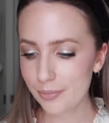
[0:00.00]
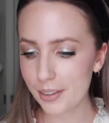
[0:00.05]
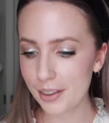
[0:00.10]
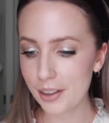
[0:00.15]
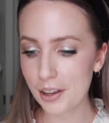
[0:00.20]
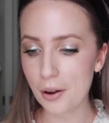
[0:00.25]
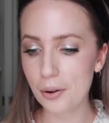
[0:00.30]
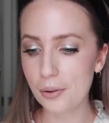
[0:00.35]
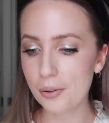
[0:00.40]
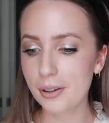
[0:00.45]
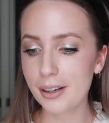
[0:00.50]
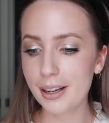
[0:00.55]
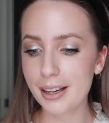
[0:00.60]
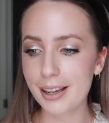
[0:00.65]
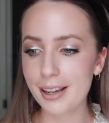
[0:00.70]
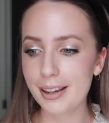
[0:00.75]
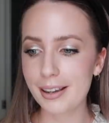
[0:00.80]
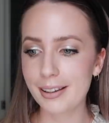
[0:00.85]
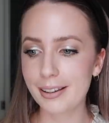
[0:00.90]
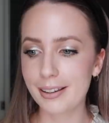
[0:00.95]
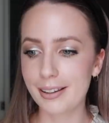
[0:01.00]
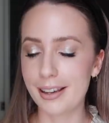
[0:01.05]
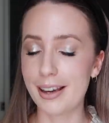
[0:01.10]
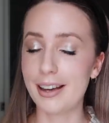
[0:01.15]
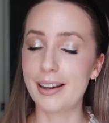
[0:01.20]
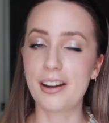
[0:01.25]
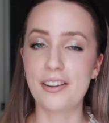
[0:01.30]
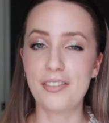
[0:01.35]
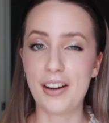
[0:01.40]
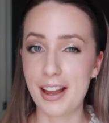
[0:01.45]
The only
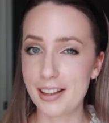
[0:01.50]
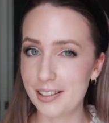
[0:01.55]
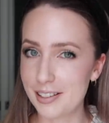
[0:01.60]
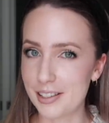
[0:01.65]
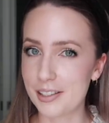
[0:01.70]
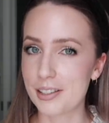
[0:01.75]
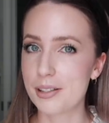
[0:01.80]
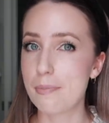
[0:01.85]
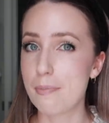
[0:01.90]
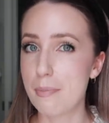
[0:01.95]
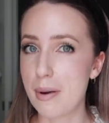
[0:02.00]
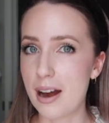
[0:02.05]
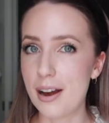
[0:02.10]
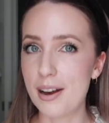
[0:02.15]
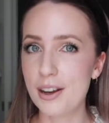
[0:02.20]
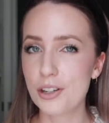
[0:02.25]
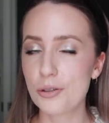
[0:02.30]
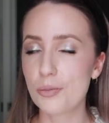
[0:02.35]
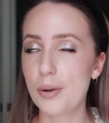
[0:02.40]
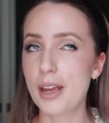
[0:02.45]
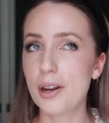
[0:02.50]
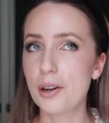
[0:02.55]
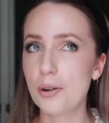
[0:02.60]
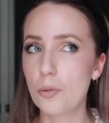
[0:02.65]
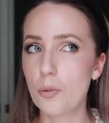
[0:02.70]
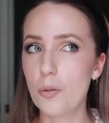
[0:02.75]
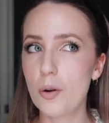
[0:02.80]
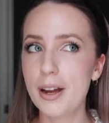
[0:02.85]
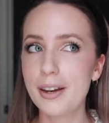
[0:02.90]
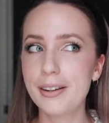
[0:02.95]
gig I've had since March, we had
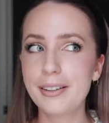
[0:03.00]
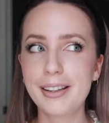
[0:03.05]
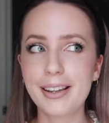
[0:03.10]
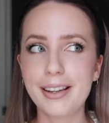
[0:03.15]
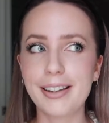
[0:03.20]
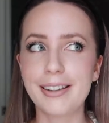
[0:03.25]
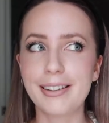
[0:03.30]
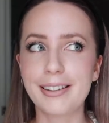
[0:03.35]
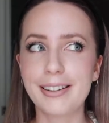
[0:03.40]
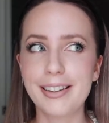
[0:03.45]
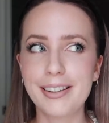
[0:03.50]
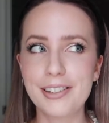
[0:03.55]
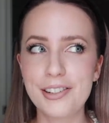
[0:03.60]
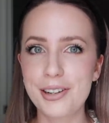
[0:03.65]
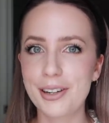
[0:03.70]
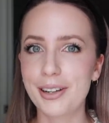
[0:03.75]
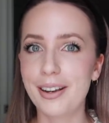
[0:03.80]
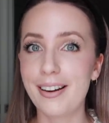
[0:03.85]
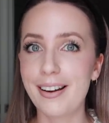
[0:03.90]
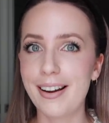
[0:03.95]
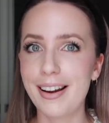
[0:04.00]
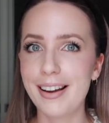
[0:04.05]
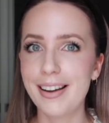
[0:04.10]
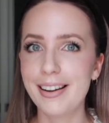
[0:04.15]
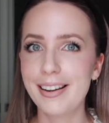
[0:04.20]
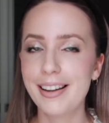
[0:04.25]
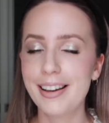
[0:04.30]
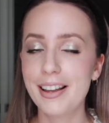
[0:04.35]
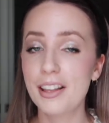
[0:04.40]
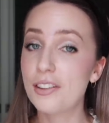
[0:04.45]
one gig in
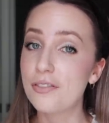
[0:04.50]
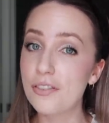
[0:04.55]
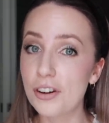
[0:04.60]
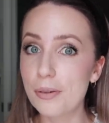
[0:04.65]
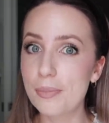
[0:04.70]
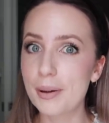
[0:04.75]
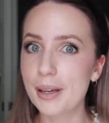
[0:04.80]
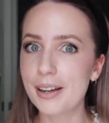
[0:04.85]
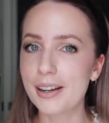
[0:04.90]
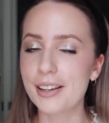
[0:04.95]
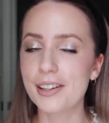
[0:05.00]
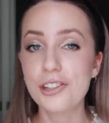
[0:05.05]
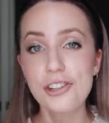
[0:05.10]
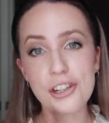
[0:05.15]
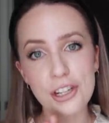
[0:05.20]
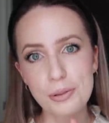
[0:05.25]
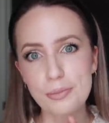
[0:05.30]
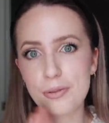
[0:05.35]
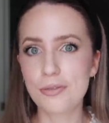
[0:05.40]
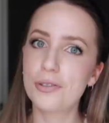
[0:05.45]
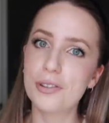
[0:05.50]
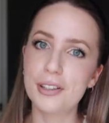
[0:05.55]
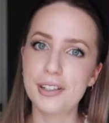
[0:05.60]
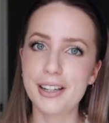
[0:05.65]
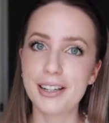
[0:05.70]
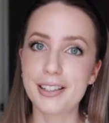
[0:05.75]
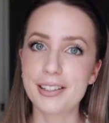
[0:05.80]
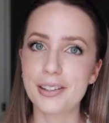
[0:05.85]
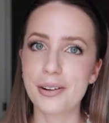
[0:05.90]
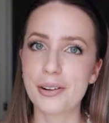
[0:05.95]
July, the very beginning, just before the
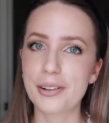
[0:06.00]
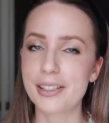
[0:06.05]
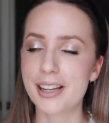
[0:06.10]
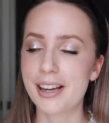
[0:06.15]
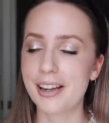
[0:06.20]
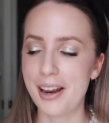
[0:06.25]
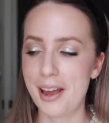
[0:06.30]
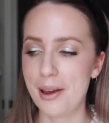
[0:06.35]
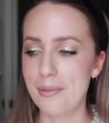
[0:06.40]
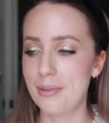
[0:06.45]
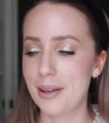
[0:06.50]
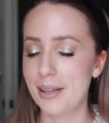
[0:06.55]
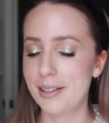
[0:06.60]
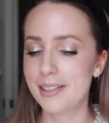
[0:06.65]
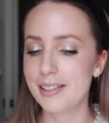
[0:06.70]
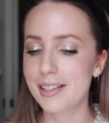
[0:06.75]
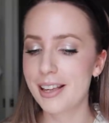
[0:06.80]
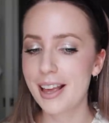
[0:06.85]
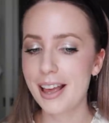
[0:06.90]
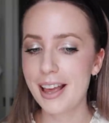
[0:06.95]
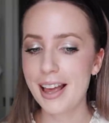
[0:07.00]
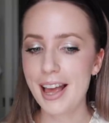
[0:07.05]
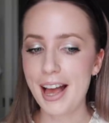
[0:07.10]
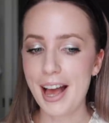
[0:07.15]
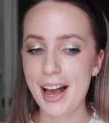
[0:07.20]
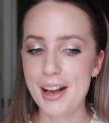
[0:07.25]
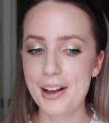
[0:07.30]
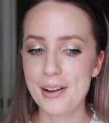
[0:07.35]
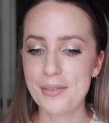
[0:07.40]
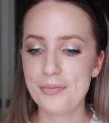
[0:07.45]
next lockdown happened.
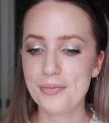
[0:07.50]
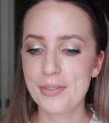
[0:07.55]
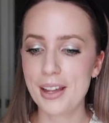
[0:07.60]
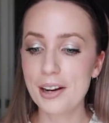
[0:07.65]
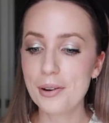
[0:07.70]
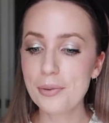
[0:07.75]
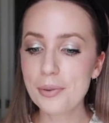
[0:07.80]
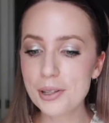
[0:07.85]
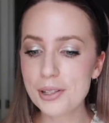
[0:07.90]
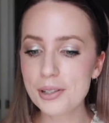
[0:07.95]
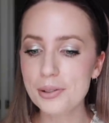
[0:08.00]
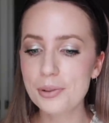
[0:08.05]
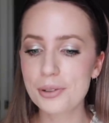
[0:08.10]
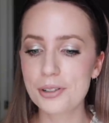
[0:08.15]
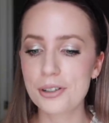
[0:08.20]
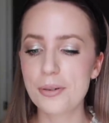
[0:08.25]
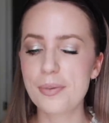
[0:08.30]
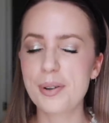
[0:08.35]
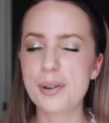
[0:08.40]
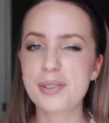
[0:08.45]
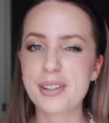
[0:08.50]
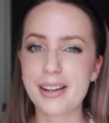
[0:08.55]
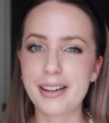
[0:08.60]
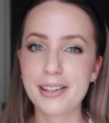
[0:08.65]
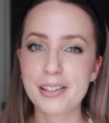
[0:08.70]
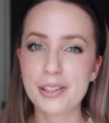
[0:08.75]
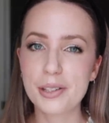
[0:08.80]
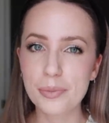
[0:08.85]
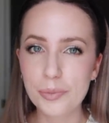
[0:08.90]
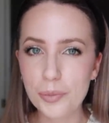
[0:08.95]
Um, and it was an orchestra, but it was like
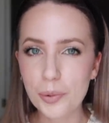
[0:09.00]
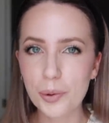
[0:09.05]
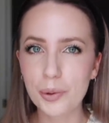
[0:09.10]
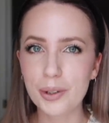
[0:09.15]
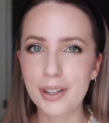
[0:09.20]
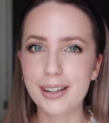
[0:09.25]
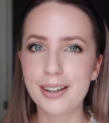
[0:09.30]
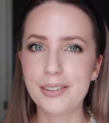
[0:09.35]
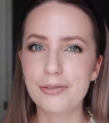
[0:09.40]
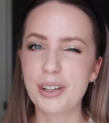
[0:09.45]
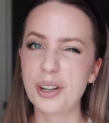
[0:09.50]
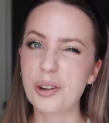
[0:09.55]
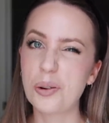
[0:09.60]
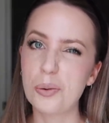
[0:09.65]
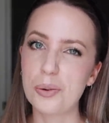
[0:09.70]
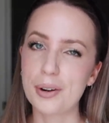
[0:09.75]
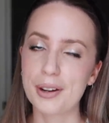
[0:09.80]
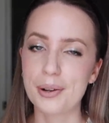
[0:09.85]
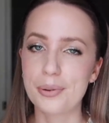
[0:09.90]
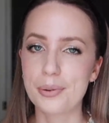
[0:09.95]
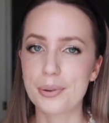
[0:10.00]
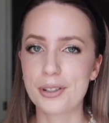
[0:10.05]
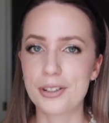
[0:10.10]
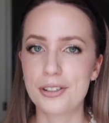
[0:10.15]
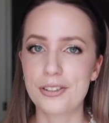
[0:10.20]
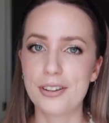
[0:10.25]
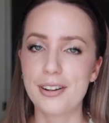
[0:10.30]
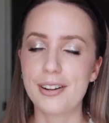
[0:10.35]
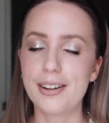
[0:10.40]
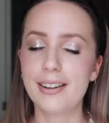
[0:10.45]
a smaller recording
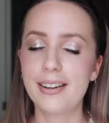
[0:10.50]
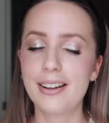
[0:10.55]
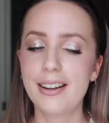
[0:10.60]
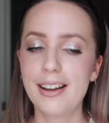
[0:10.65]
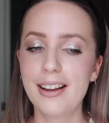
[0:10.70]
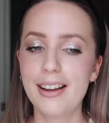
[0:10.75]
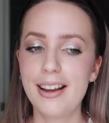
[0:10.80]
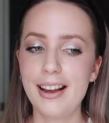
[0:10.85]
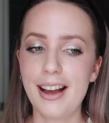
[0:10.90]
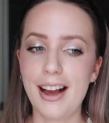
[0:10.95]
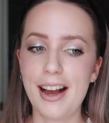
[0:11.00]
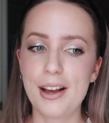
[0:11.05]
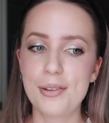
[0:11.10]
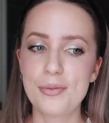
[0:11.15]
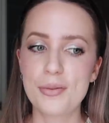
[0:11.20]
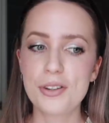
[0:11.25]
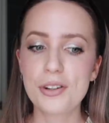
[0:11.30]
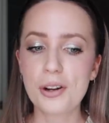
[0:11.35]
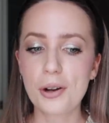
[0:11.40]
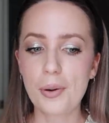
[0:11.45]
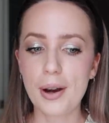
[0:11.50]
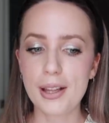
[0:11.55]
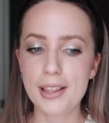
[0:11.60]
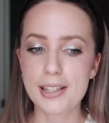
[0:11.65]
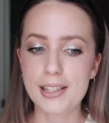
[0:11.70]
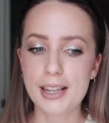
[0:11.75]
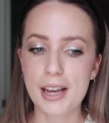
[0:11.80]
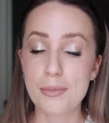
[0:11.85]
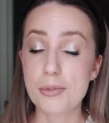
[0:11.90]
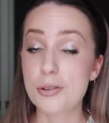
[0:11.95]
orchestra. Um, so not quite the
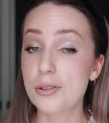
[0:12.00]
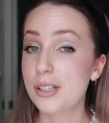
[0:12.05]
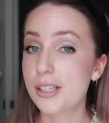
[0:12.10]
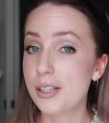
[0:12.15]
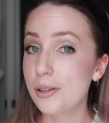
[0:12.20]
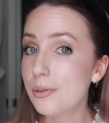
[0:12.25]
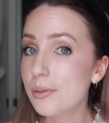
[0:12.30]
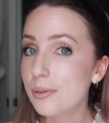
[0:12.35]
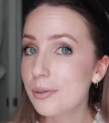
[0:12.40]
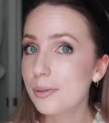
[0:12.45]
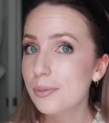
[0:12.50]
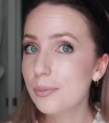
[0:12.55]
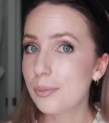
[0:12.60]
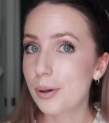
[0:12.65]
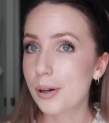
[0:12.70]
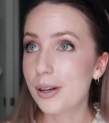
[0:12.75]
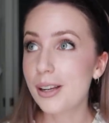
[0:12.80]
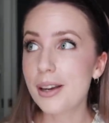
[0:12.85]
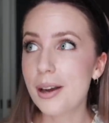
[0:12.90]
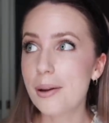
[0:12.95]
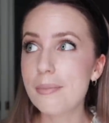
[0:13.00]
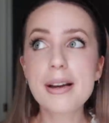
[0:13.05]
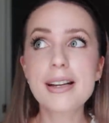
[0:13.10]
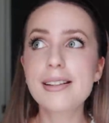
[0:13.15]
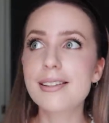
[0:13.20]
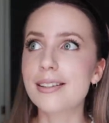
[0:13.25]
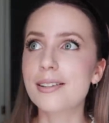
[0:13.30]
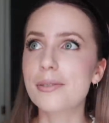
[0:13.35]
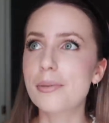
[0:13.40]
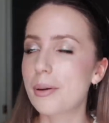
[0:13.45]
same, it was still pretty
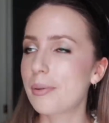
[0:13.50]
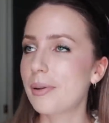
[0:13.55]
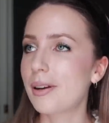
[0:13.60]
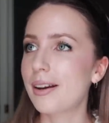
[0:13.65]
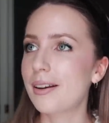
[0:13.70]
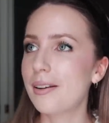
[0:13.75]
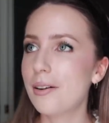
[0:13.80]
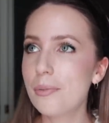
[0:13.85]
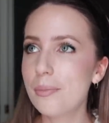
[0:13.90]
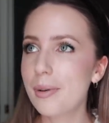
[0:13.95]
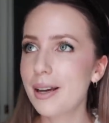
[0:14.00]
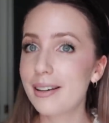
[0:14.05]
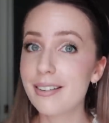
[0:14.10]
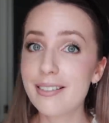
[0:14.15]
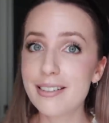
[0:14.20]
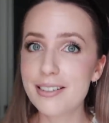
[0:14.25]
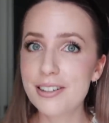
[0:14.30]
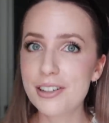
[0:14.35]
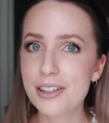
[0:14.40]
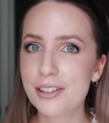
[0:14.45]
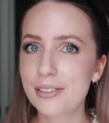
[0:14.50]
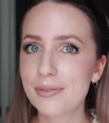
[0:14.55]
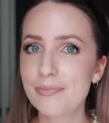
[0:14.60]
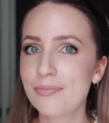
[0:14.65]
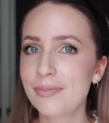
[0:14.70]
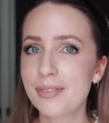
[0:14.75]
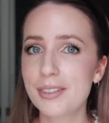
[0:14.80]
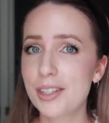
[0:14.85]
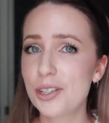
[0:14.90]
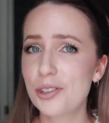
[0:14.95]
amazing. We were like, oh my gosh,
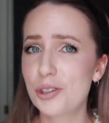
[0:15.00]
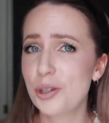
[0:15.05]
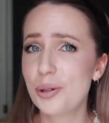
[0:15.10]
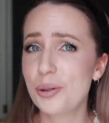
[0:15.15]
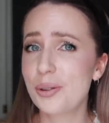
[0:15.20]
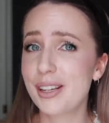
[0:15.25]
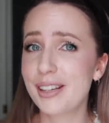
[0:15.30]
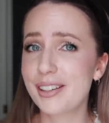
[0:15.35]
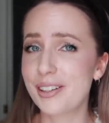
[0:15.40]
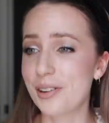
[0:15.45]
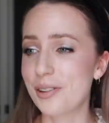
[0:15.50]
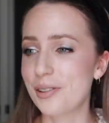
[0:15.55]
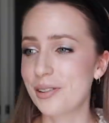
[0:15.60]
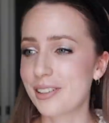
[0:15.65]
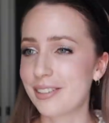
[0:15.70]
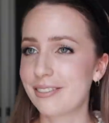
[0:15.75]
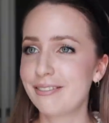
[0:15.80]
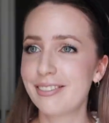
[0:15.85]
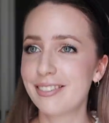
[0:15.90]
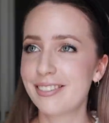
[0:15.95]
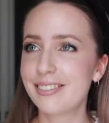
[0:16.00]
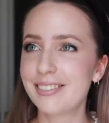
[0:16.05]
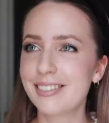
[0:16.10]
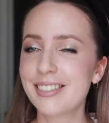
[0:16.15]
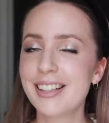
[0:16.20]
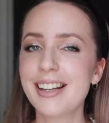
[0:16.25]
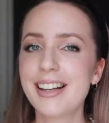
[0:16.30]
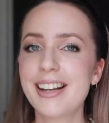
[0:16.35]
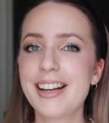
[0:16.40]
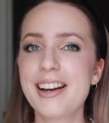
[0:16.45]
the tuning note. Oh.
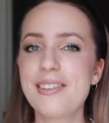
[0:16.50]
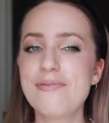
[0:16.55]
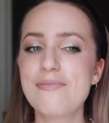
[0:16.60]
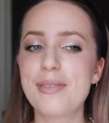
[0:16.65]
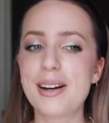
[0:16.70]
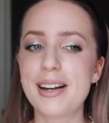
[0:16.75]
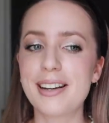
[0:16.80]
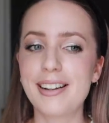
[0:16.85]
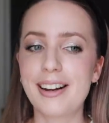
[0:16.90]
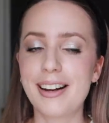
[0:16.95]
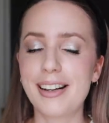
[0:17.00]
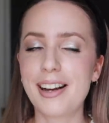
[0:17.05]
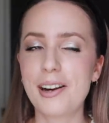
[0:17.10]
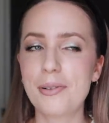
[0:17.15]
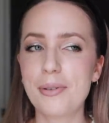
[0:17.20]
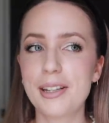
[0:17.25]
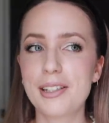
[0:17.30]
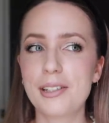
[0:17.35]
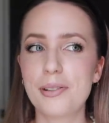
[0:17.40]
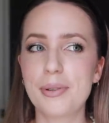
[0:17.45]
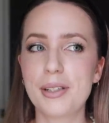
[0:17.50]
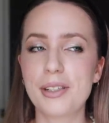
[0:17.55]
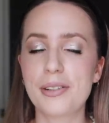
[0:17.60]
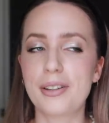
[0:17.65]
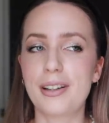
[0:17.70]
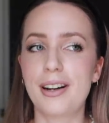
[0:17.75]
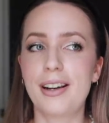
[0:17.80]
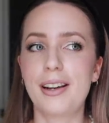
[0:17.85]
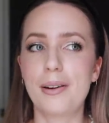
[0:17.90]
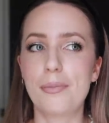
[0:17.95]
But I can't wait to be
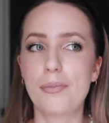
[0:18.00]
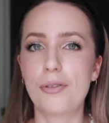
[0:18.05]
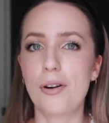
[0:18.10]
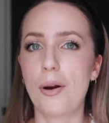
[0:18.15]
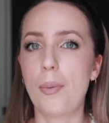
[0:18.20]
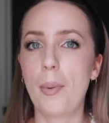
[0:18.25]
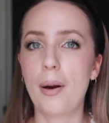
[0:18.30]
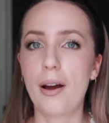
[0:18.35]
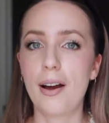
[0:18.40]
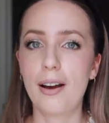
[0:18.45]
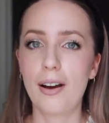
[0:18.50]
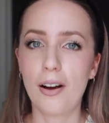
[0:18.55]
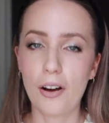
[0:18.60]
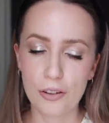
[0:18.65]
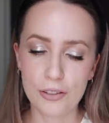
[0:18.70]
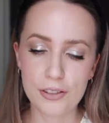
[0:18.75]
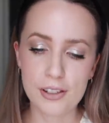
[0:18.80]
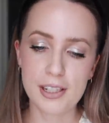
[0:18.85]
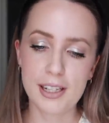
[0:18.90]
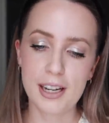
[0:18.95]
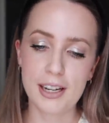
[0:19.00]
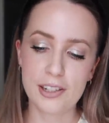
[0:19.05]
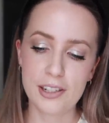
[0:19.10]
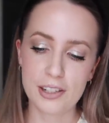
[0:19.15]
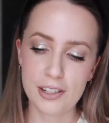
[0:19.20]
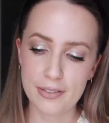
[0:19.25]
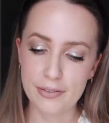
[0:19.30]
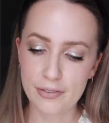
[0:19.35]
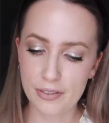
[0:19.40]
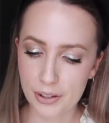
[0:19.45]
doing like a proper onstage
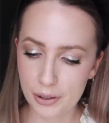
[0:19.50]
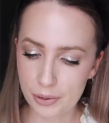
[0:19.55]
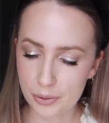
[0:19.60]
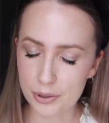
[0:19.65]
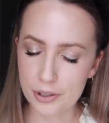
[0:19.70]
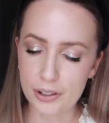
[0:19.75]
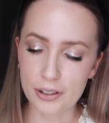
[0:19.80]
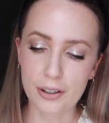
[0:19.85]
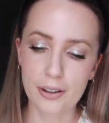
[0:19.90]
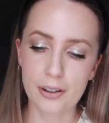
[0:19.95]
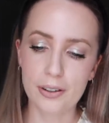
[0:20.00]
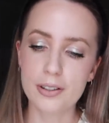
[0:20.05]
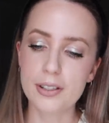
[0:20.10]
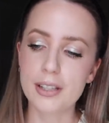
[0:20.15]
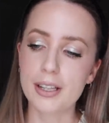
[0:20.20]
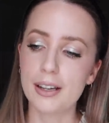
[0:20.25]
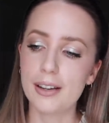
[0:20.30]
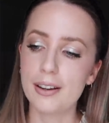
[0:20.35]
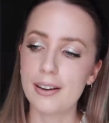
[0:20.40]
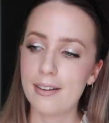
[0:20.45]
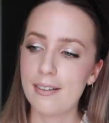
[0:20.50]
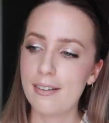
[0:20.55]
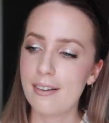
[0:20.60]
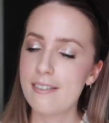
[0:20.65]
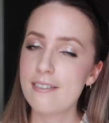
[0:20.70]
symphony orchestra concert.